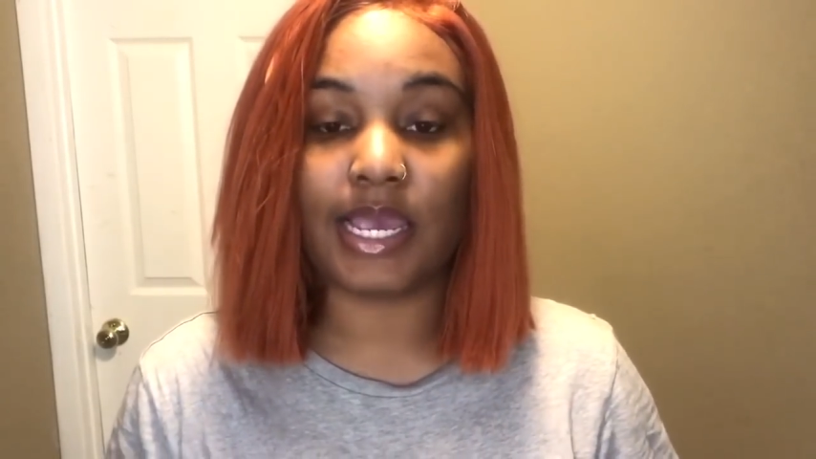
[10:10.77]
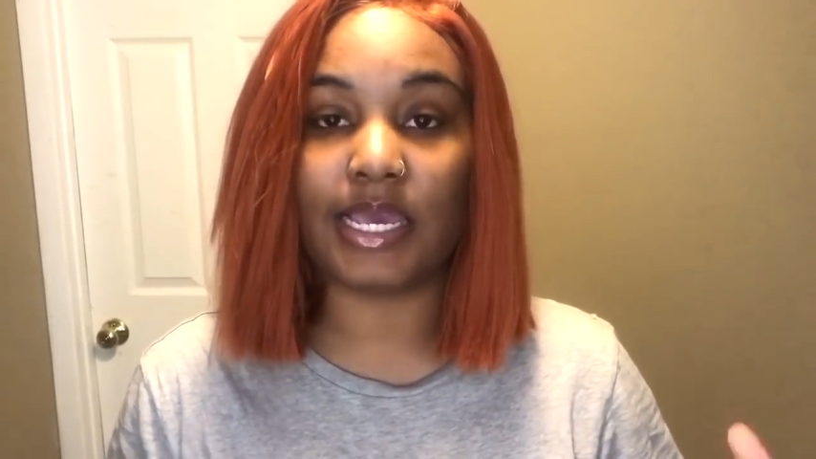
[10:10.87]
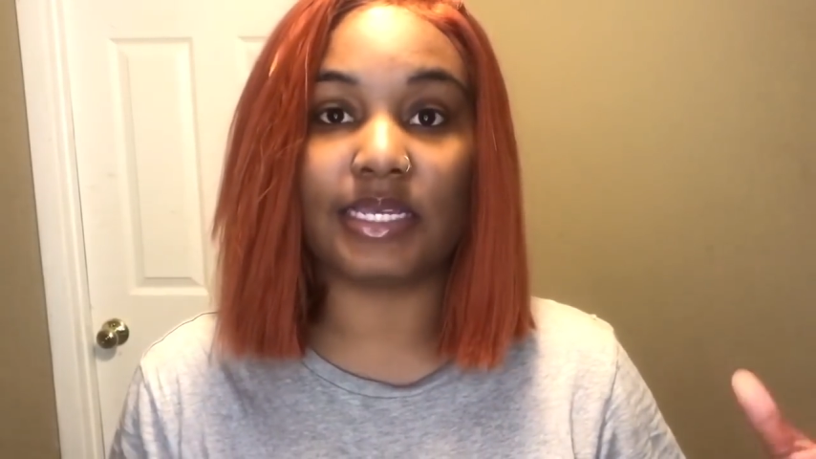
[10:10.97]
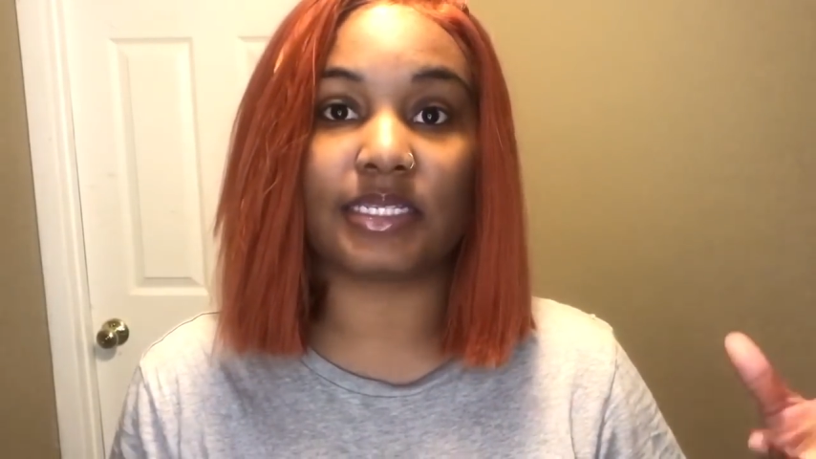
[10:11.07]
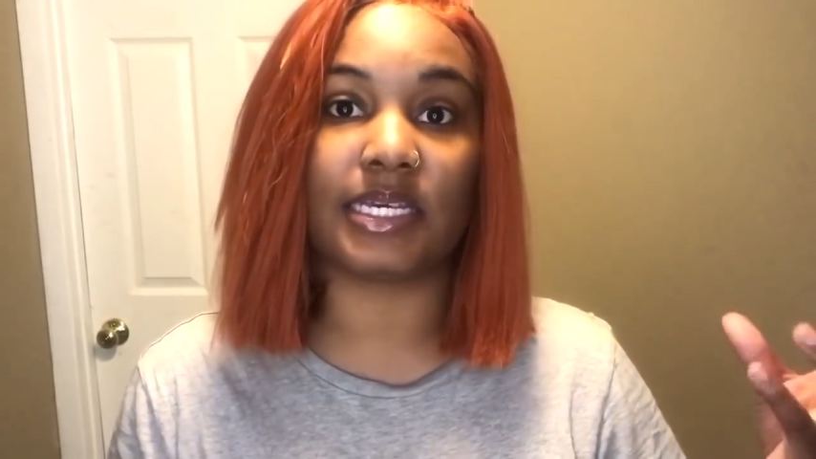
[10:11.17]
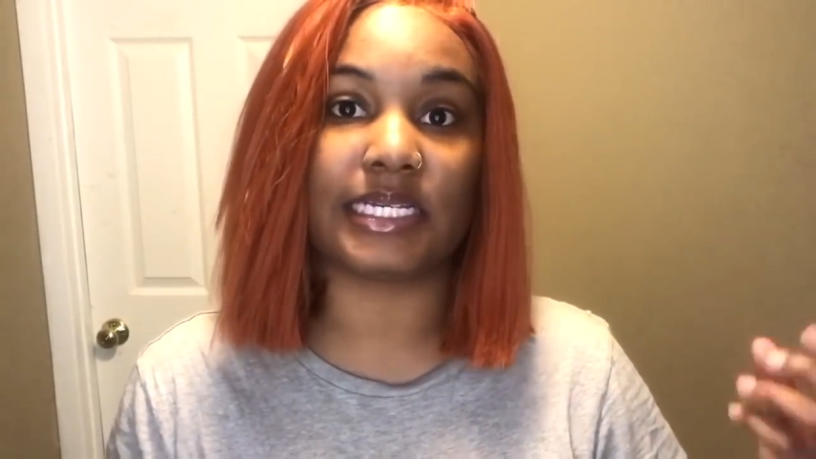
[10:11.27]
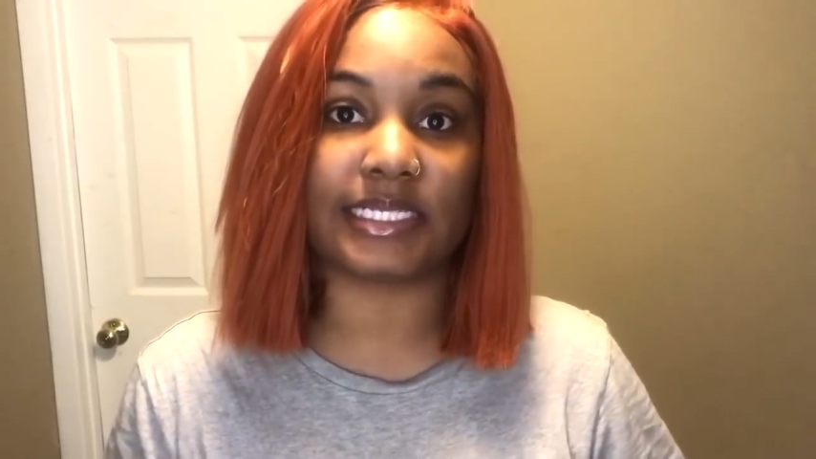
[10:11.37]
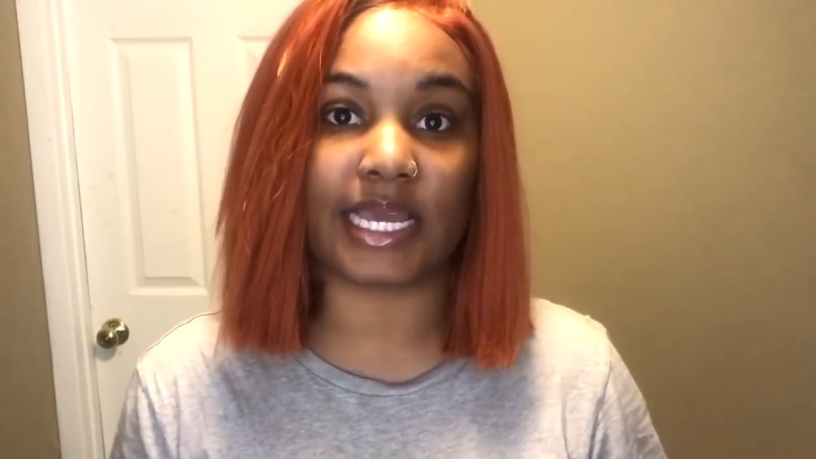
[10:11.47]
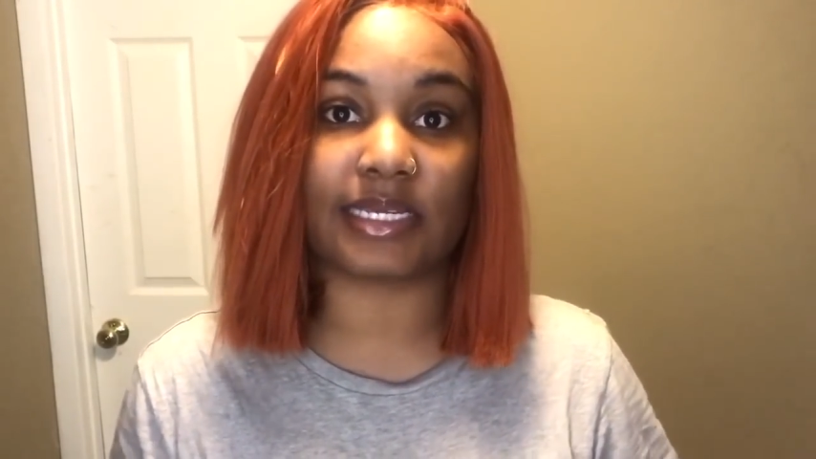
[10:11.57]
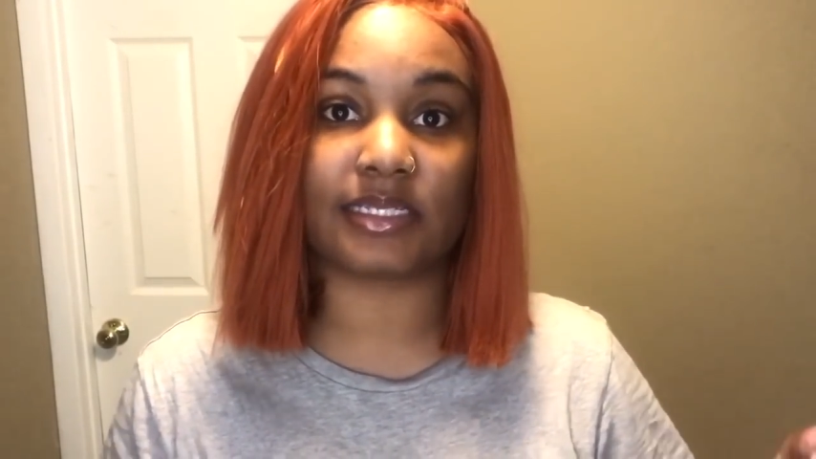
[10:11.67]
It's the
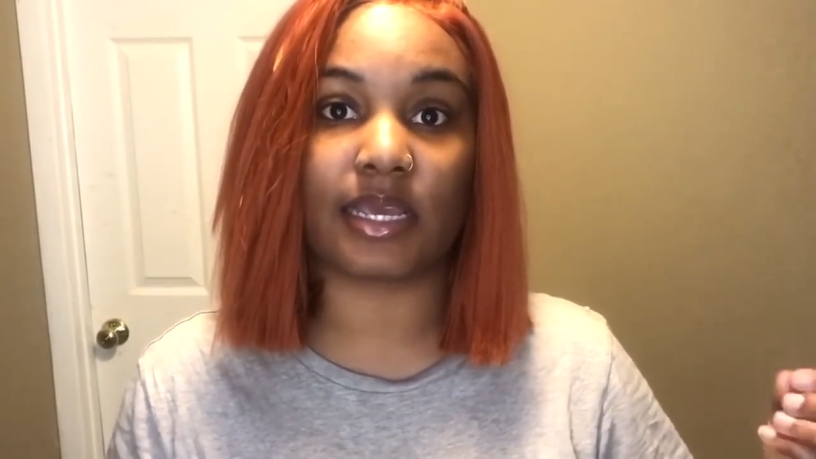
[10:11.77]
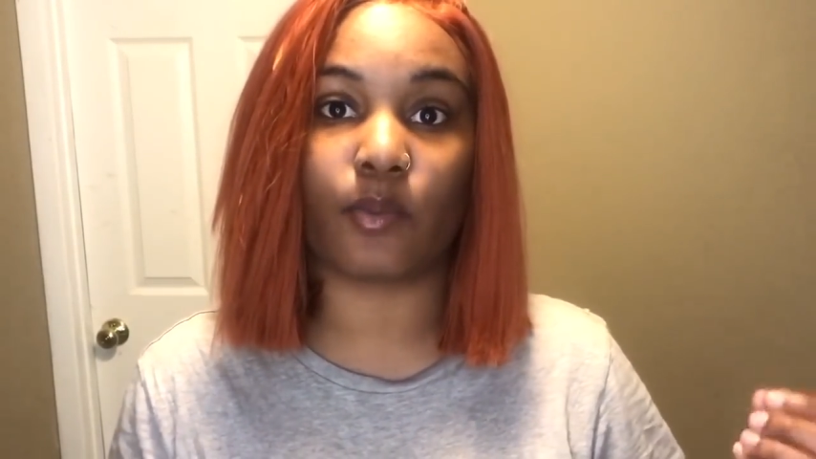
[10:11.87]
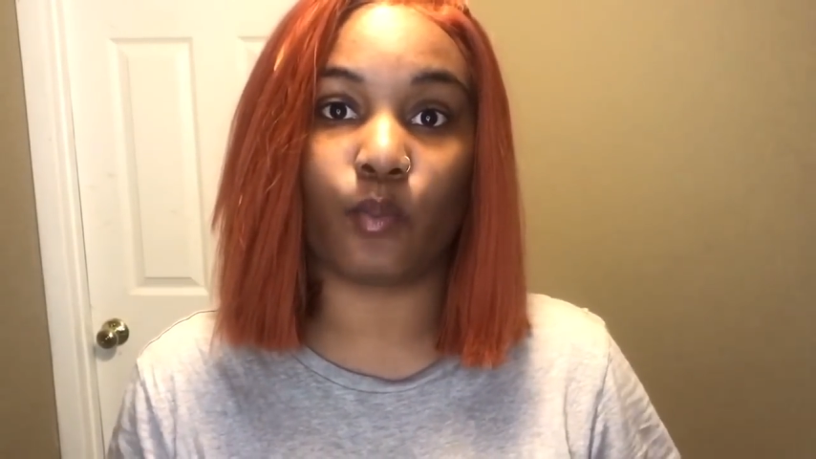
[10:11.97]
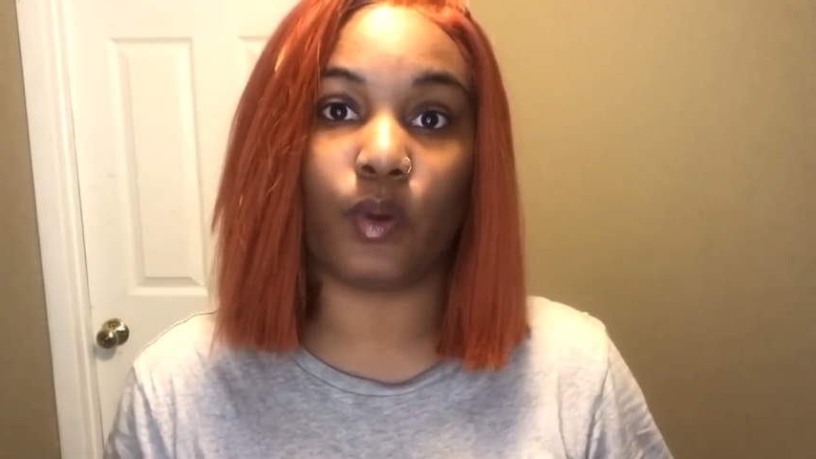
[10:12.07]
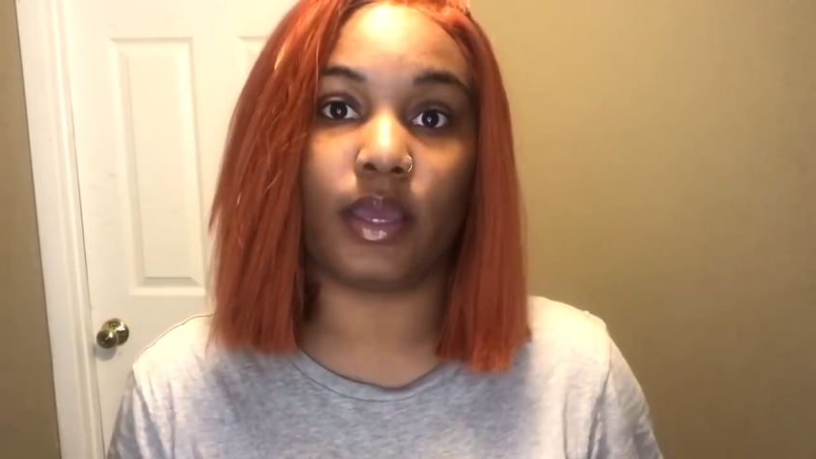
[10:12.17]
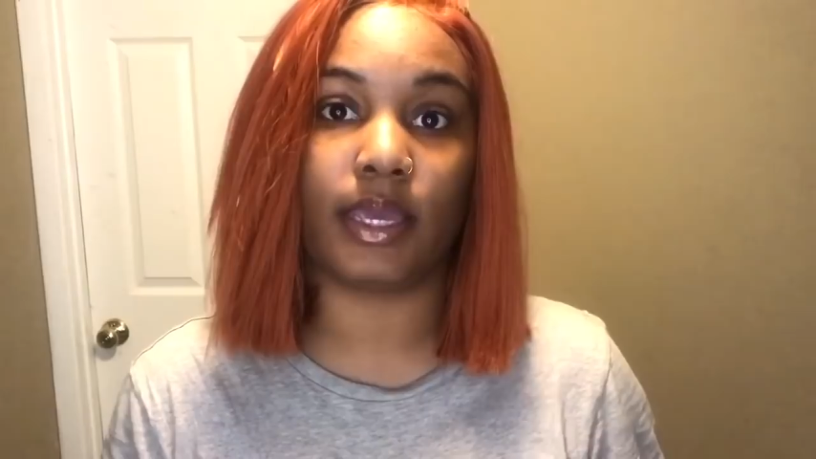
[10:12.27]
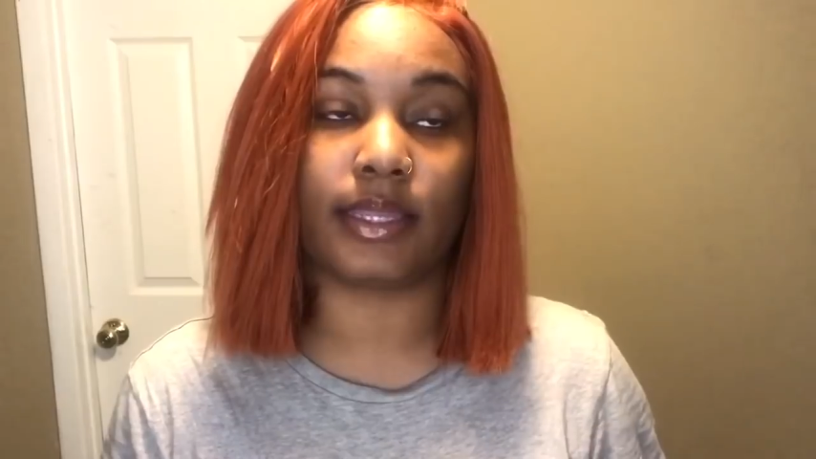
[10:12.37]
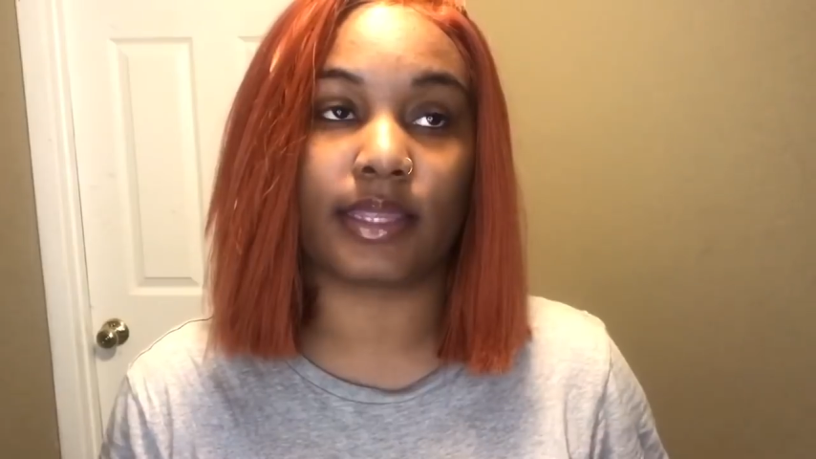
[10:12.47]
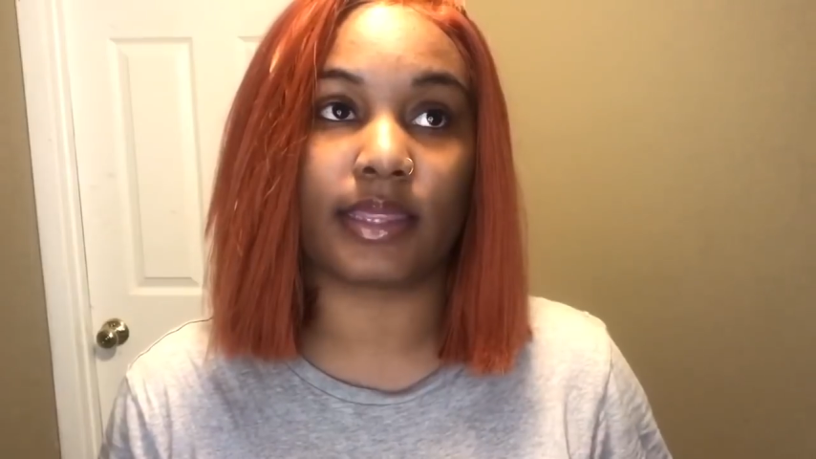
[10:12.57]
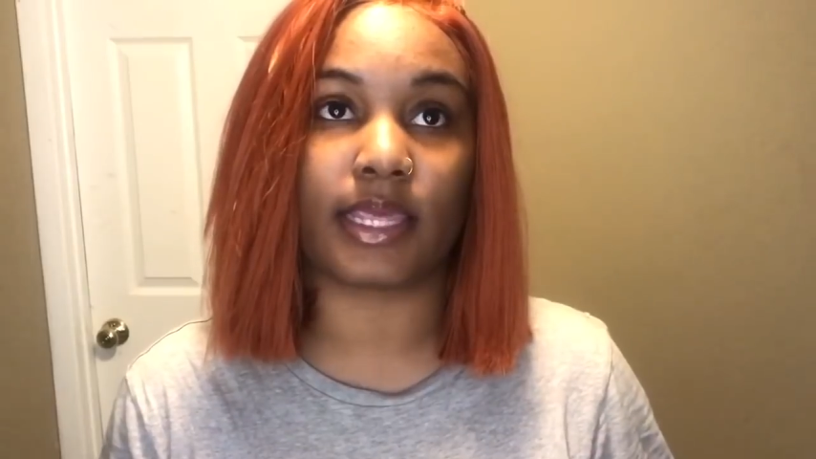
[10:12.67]
exact same wig
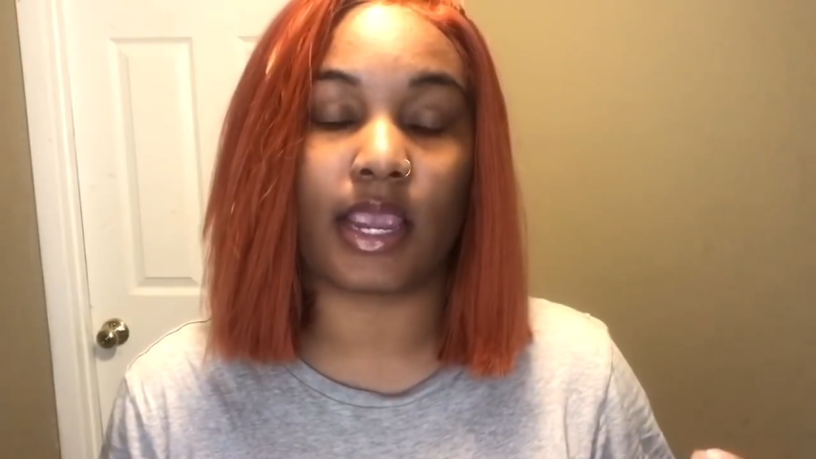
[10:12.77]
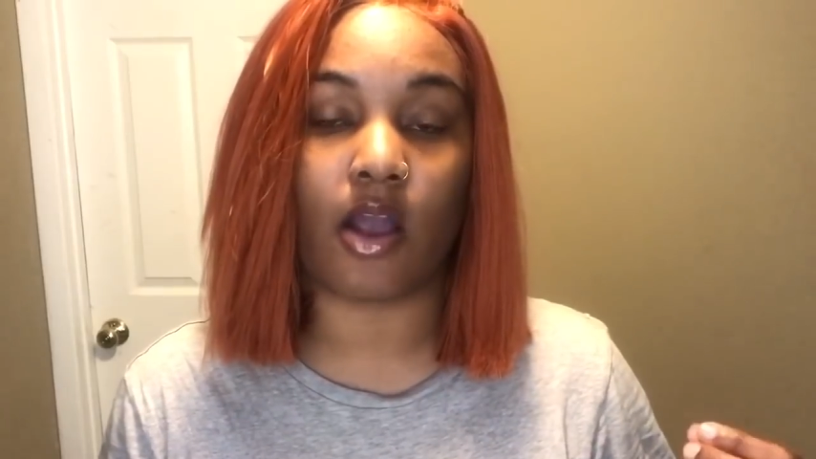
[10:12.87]
that they